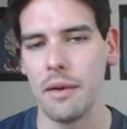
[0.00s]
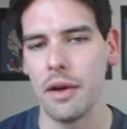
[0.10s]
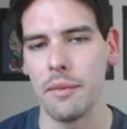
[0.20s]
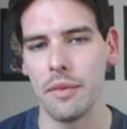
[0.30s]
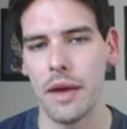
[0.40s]

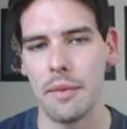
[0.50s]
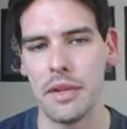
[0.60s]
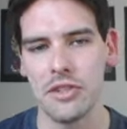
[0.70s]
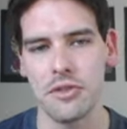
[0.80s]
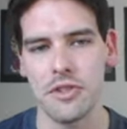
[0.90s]
I'm I'm
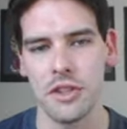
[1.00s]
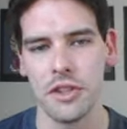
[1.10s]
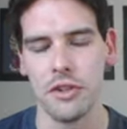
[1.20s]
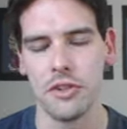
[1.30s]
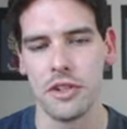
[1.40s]
interested that
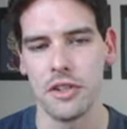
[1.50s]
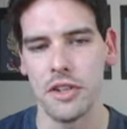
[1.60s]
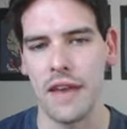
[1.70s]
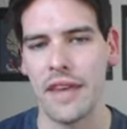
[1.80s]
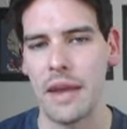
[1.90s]
you didn't
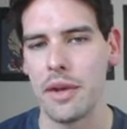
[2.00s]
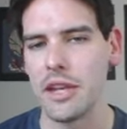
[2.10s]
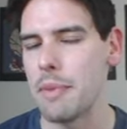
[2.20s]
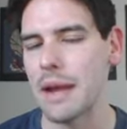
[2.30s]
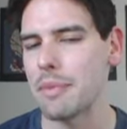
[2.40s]
you have Kiwi in
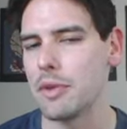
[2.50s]
your pack, but you